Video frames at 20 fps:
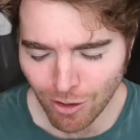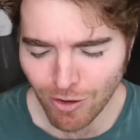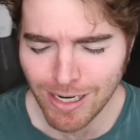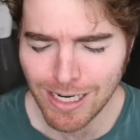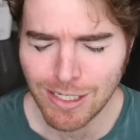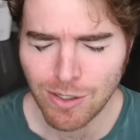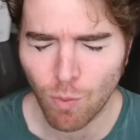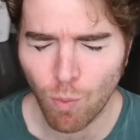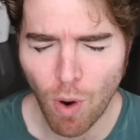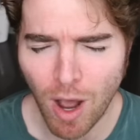you don't
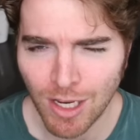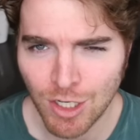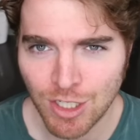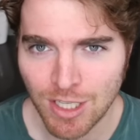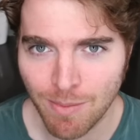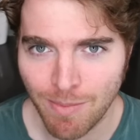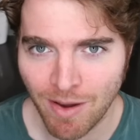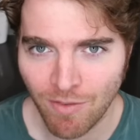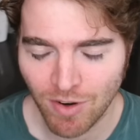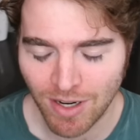need to wash
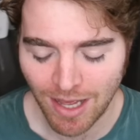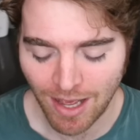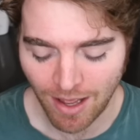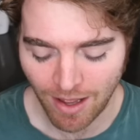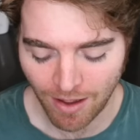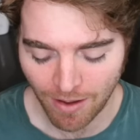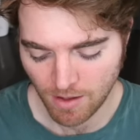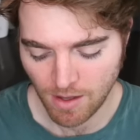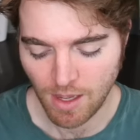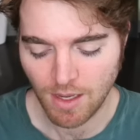them every
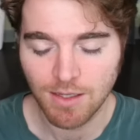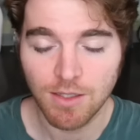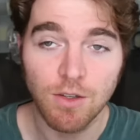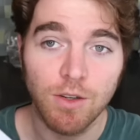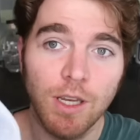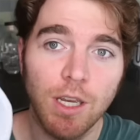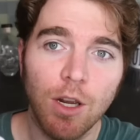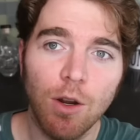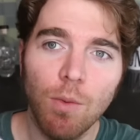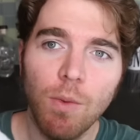day. Okay, so
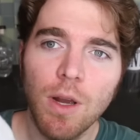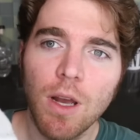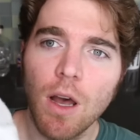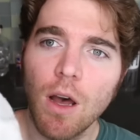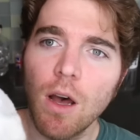here we